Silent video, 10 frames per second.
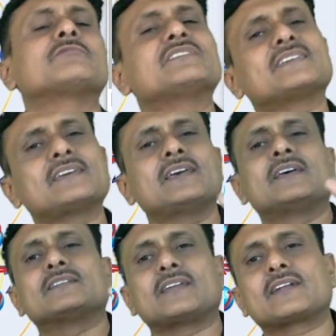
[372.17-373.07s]
We say
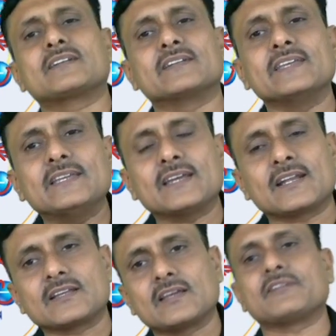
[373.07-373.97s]
that d
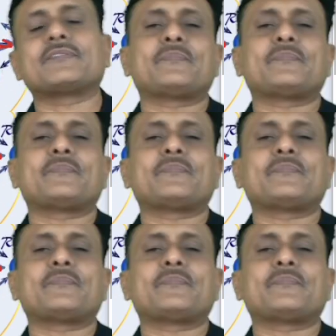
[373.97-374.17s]
and f,